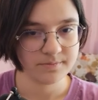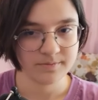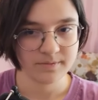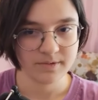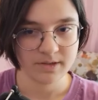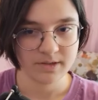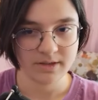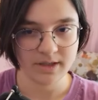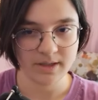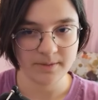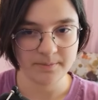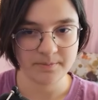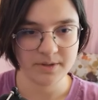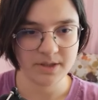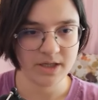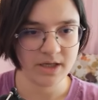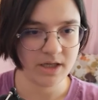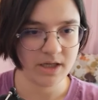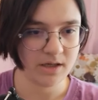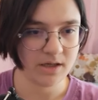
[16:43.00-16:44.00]
Yep,
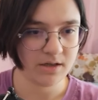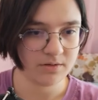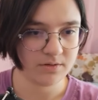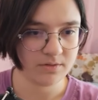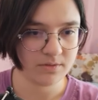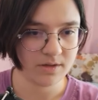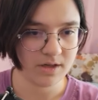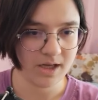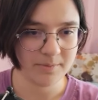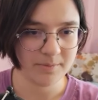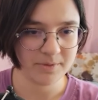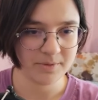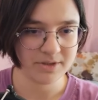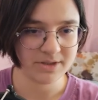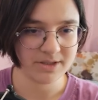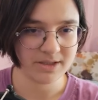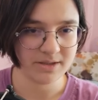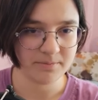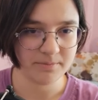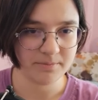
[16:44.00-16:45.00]
now I'm
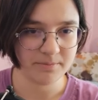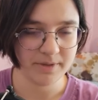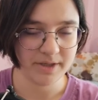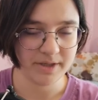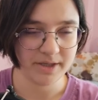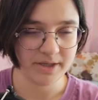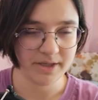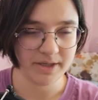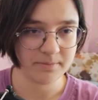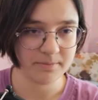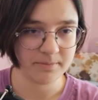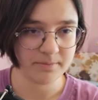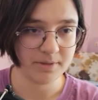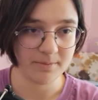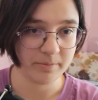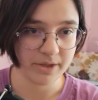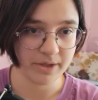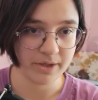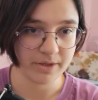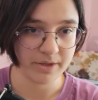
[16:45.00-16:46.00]
gonna make him public
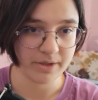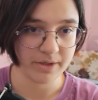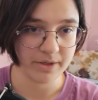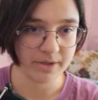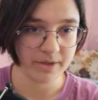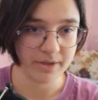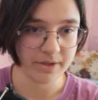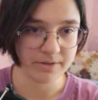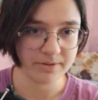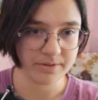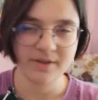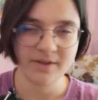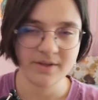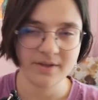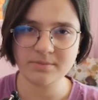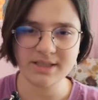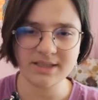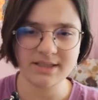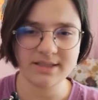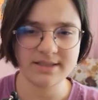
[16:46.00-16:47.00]
because I'm
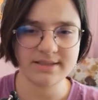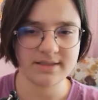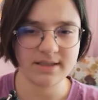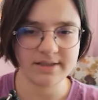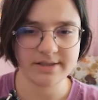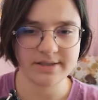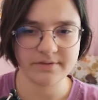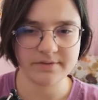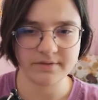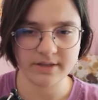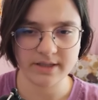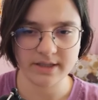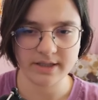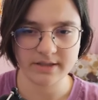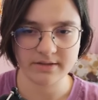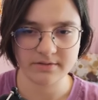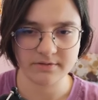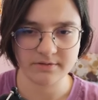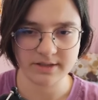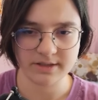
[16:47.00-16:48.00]
really
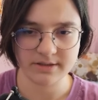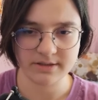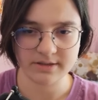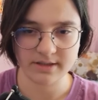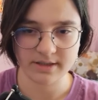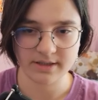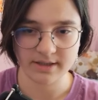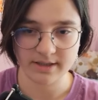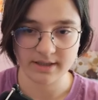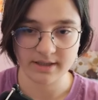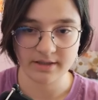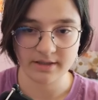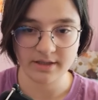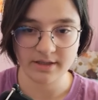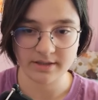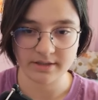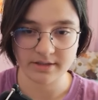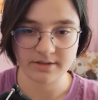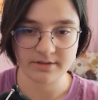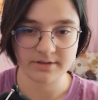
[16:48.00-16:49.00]
satisfied with the
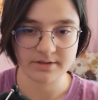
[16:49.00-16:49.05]
character.